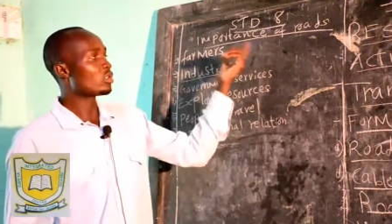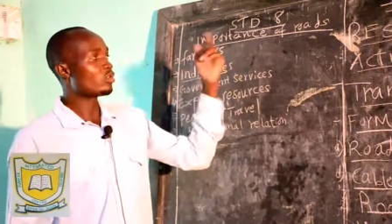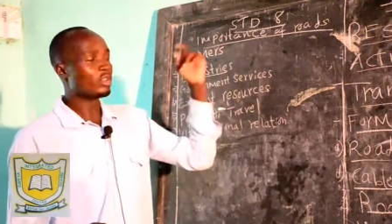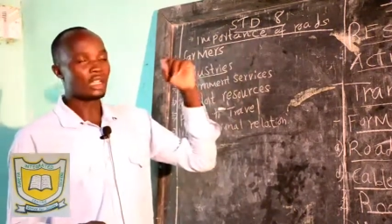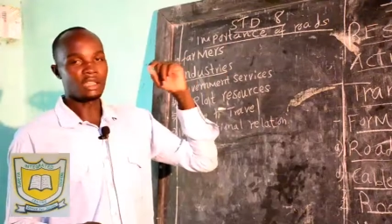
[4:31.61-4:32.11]
to
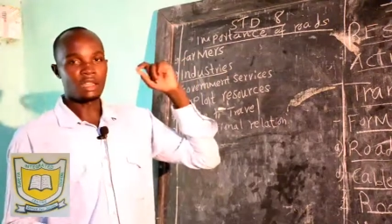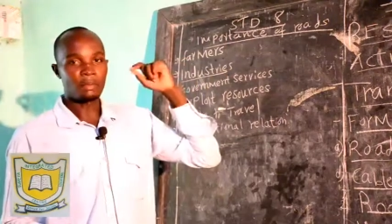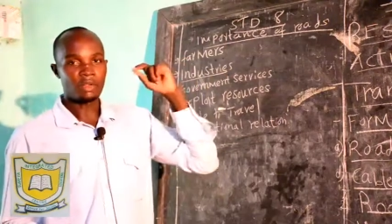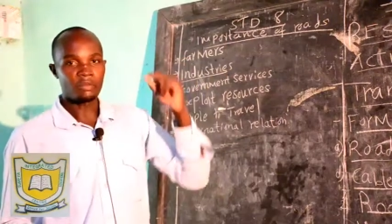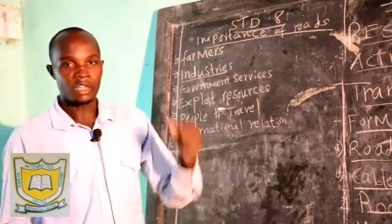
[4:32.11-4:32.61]
take their
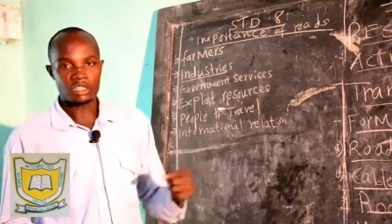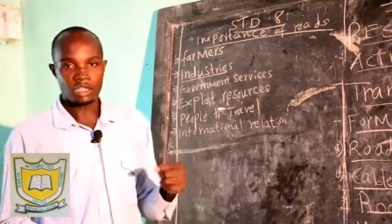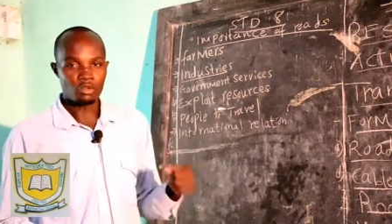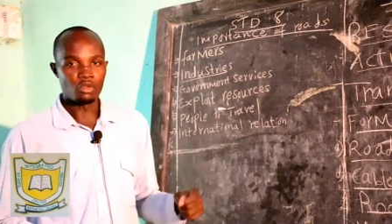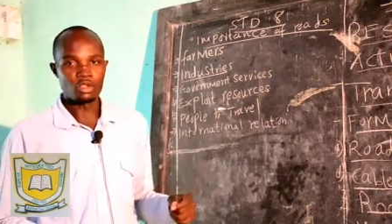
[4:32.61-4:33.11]

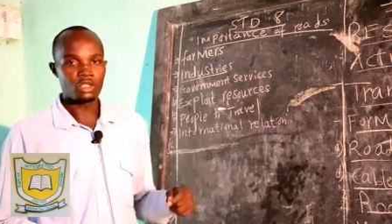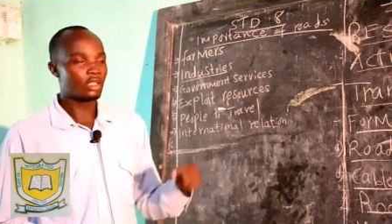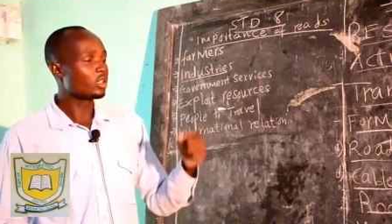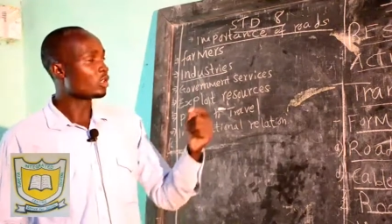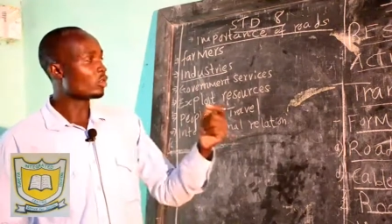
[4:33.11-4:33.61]
manufactured goods
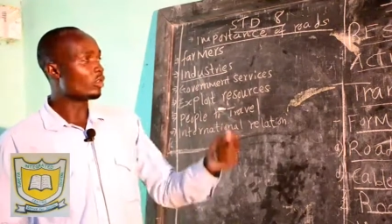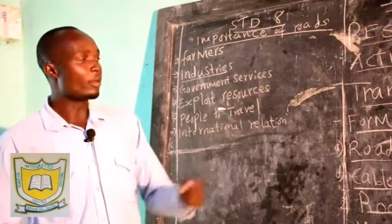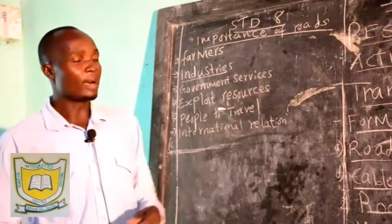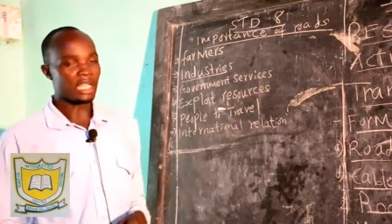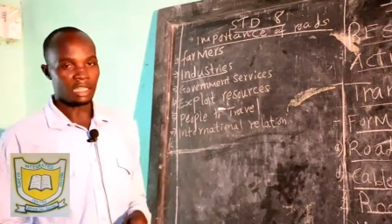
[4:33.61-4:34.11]
to the
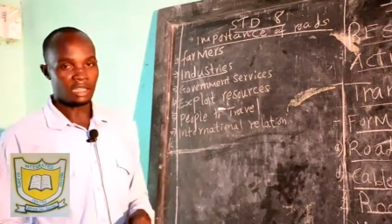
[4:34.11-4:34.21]
market.